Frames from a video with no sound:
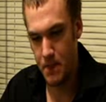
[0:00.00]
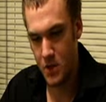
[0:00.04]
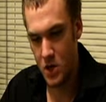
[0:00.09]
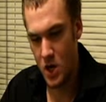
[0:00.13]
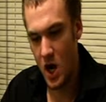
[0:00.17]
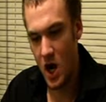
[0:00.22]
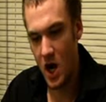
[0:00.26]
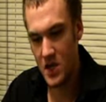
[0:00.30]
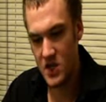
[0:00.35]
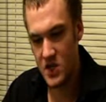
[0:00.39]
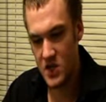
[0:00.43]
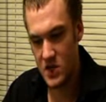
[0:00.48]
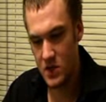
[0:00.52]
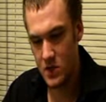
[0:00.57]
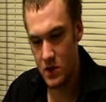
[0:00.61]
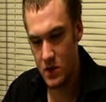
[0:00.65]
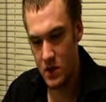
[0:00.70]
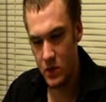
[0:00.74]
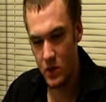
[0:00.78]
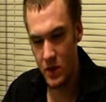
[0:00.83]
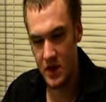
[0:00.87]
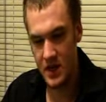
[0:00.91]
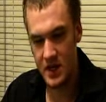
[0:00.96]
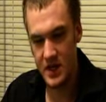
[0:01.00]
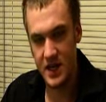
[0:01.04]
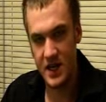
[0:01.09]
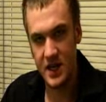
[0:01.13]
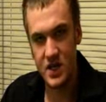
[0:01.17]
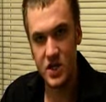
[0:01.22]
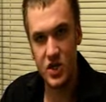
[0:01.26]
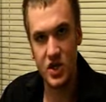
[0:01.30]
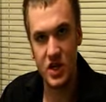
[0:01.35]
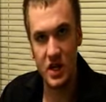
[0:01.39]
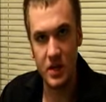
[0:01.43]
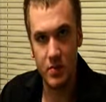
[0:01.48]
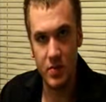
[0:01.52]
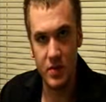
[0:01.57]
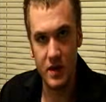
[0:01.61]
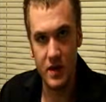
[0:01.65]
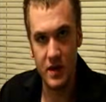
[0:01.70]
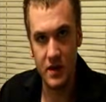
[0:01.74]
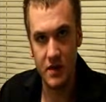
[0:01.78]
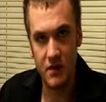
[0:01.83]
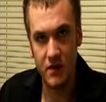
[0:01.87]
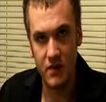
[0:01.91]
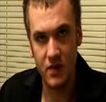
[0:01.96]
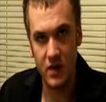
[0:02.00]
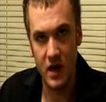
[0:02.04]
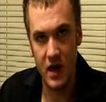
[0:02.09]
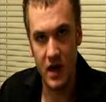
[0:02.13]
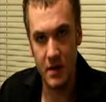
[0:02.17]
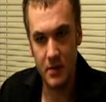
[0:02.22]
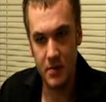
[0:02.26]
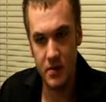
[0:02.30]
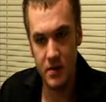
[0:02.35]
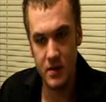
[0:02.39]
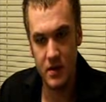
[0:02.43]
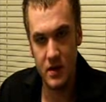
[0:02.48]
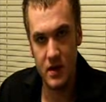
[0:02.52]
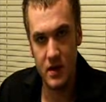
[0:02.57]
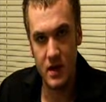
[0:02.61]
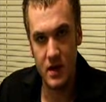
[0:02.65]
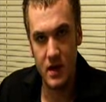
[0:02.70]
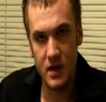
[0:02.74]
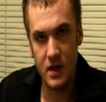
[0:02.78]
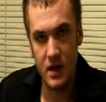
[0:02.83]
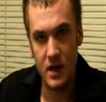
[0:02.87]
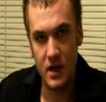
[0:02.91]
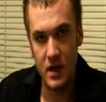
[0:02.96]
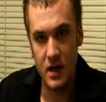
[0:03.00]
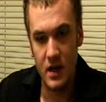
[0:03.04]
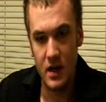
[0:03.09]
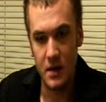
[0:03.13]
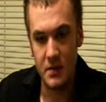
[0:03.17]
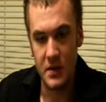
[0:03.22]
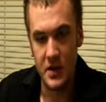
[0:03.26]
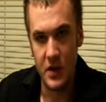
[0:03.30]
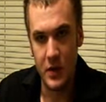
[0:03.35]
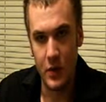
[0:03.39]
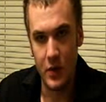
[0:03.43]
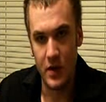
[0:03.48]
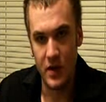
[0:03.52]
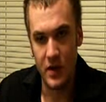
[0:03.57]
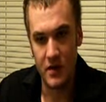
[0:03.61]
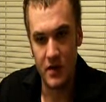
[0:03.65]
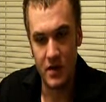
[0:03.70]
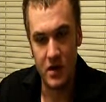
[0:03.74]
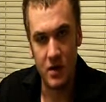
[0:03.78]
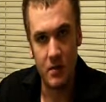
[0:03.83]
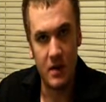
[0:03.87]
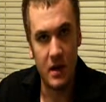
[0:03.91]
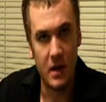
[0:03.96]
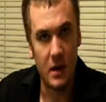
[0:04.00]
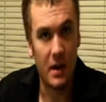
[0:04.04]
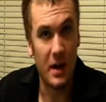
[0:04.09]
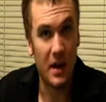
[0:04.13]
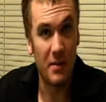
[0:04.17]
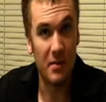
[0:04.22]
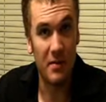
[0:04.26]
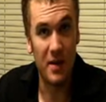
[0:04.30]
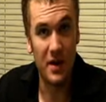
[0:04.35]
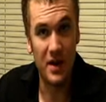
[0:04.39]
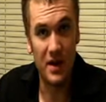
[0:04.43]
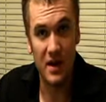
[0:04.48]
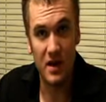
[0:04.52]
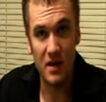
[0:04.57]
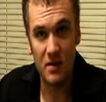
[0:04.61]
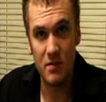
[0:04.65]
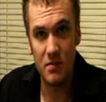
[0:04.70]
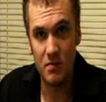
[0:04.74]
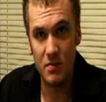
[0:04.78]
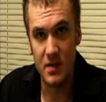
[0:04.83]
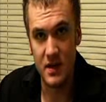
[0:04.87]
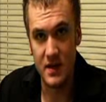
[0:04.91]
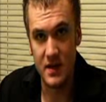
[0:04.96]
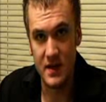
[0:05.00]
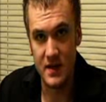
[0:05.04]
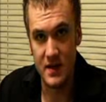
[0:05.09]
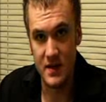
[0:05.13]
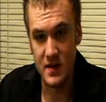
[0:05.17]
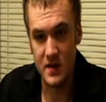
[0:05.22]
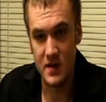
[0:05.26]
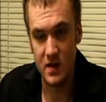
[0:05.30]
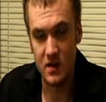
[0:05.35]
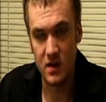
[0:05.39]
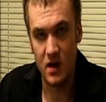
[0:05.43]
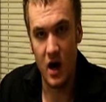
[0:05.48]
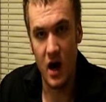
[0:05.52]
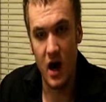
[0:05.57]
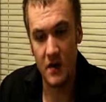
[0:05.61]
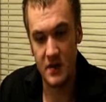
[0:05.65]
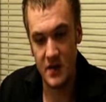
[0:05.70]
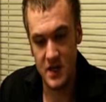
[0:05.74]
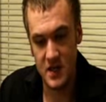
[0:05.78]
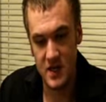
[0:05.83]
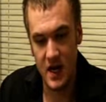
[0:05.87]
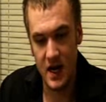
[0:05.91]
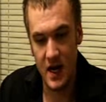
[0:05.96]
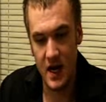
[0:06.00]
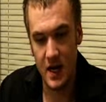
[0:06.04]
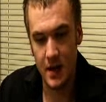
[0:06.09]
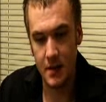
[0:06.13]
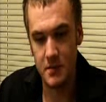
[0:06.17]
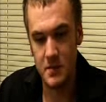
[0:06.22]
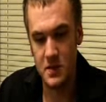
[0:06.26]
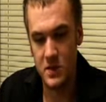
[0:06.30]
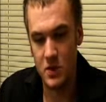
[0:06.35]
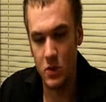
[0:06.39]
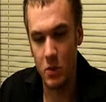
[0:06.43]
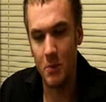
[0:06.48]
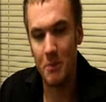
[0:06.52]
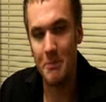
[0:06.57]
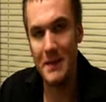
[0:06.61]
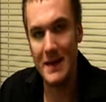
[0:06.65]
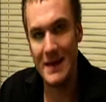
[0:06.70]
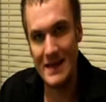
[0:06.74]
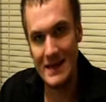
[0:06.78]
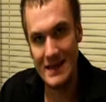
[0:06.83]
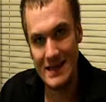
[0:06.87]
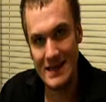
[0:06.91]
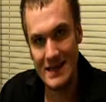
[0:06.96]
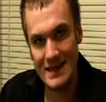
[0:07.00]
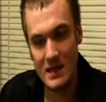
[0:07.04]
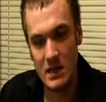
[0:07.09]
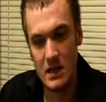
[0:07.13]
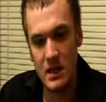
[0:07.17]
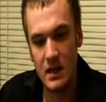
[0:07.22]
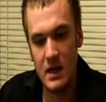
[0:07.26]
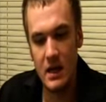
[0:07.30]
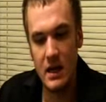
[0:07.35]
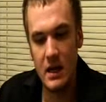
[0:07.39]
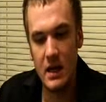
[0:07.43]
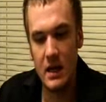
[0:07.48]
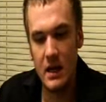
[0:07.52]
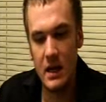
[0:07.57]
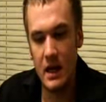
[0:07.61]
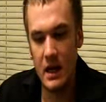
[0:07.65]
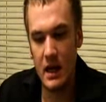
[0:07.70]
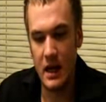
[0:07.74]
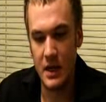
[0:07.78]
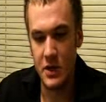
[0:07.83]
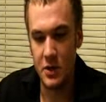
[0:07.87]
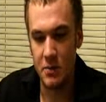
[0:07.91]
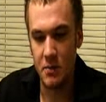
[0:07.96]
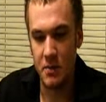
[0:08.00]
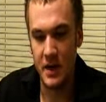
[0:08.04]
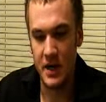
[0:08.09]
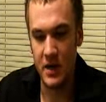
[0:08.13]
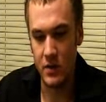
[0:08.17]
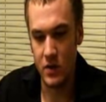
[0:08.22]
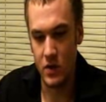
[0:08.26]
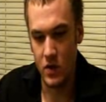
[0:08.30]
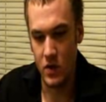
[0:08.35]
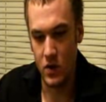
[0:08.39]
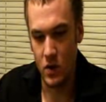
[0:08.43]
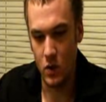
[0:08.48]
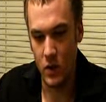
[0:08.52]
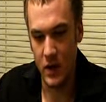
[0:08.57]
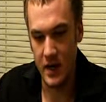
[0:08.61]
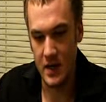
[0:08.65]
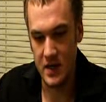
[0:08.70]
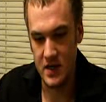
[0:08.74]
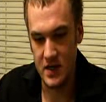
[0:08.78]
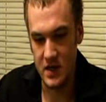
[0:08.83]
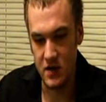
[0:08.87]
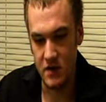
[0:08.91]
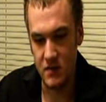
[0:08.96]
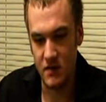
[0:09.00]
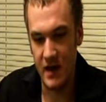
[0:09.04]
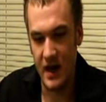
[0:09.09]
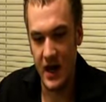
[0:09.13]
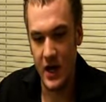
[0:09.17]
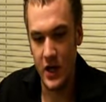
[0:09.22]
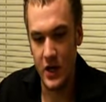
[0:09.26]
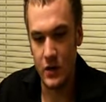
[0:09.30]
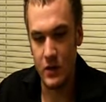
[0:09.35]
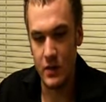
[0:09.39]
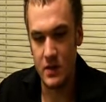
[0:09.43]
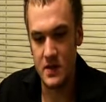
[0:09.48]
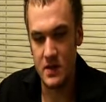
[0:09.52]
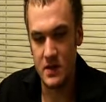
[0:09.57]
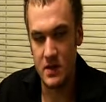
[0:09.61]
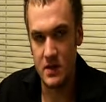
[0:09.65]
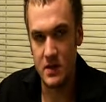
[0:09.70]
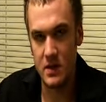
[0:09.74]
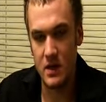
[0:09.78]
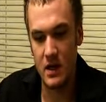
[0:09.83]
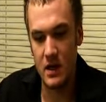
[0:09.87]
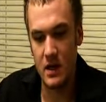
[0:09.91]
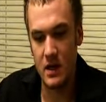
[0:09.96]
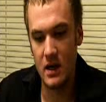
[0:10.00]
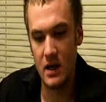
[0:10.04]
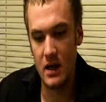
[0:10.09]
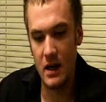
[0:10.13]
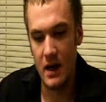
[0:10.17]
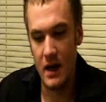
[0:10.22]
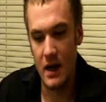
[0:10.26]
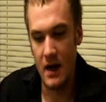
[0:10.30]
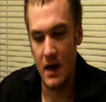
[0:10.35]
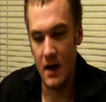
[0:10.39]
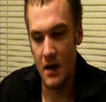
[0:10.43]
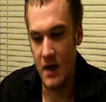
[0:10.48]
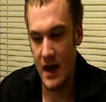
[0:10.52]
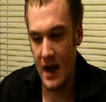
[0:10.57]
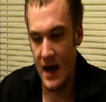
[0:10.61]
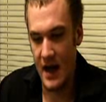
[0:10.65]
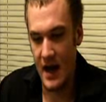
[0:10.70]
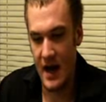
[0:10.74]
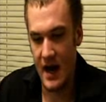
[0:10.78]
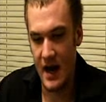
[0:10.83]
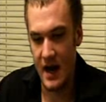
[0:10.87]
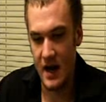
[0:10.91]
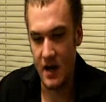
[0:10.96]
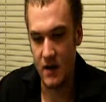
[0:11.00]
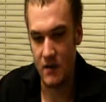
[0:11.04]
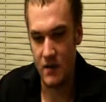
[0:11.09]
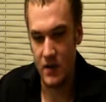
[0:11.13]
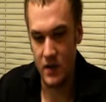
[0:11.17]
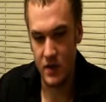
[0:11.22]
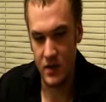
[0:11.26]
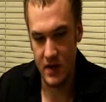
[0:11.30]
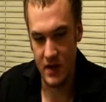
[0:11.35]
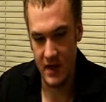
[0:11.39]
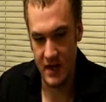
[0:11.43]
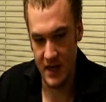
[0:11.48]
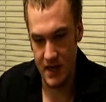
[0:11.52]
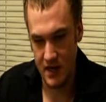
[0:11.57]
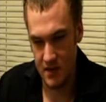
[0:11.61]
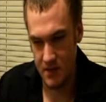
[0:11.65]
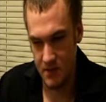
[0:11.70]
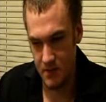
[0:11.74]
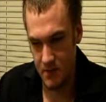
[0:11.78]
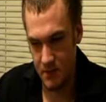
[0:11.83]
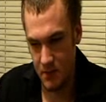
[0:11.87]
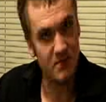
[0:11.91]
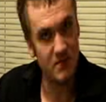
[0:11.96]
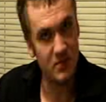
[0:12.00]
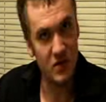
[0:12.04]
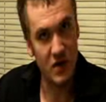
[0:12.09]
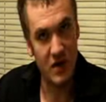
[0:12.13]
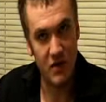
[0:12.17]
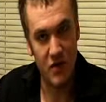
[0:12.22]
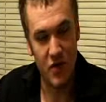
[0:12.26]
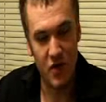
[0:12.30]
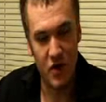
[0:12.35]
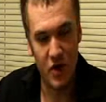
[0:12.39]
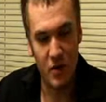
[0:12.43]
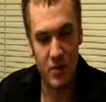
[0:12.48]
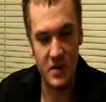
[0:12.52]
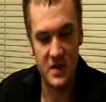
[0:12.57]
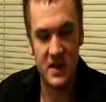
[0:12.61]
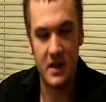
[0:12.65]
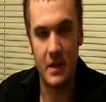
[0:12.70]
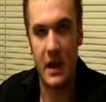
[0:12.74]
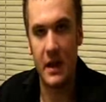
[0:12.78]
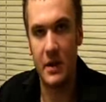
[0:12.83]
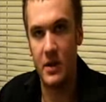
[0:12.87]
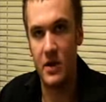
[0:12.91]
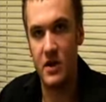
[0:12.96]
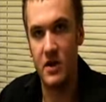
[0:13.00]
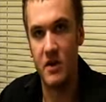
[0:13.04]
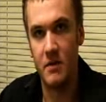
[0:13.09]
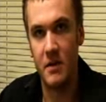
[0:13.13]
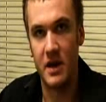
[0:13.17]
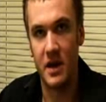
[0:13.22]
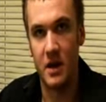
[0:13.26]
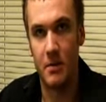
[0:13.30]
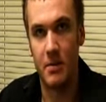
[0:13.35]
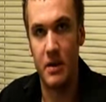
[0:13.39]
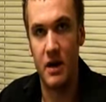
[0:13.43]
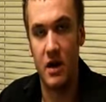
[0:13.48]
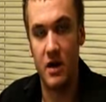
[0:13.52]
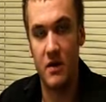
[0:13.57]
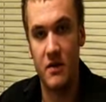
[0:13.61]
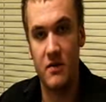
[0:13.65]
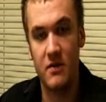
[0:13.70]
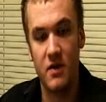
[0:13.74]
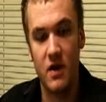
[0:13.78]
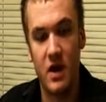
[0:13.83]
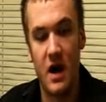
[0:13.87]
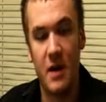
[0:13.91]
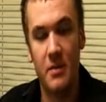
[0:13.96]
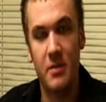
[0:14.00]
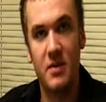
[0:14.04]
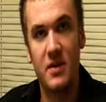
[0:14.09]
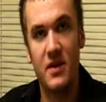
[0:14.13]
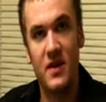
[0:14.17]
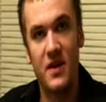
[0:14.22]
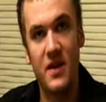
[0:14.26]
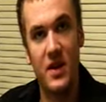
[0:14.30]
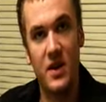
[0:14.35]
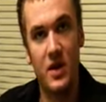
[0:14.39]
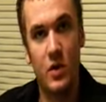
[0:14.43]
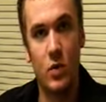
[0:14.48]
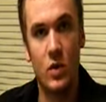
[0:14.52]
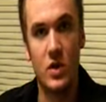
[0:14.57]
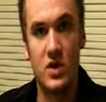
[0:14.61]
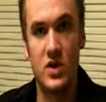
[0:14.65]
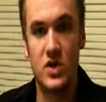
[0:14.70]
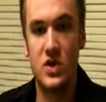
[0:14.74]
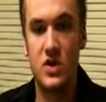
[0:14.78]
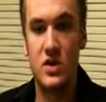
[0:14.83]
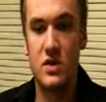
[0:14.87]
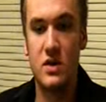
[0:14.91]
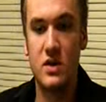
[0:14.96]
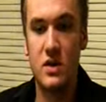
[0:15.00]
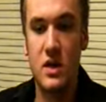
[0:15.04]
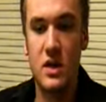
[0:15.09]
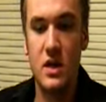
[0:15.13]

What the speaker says: cautiously. You want to get in cheaply to the flop. You don't want to commit a lot of money, because oftentimes you'll miss and your money will go to waste and your value isn't that high if you don't connect. You have a 30% likelihood of making a pair on the flop, which